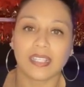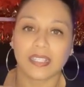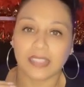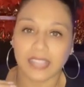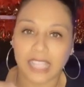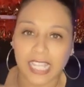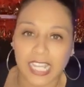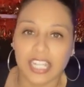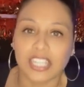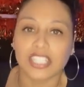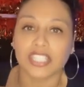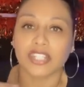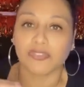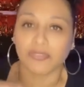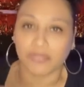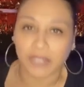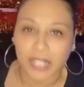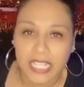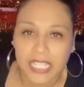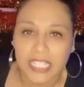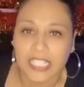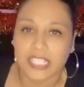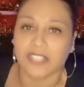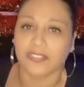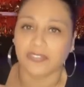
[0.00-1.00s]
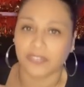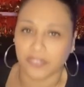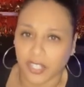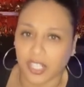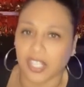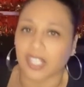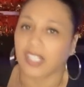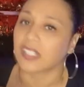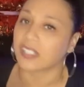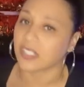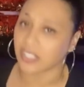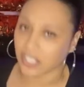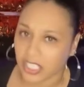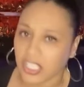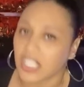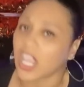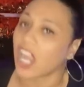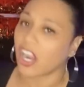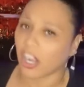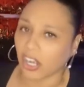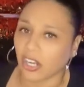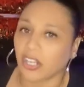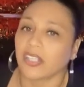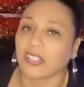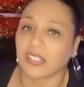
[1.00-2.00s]
there's a reason for
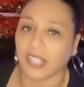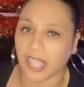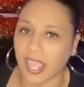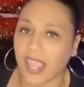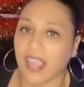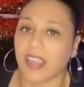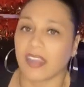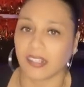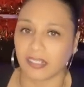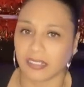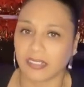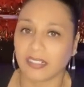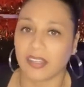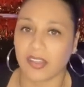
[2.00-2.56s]
concern there.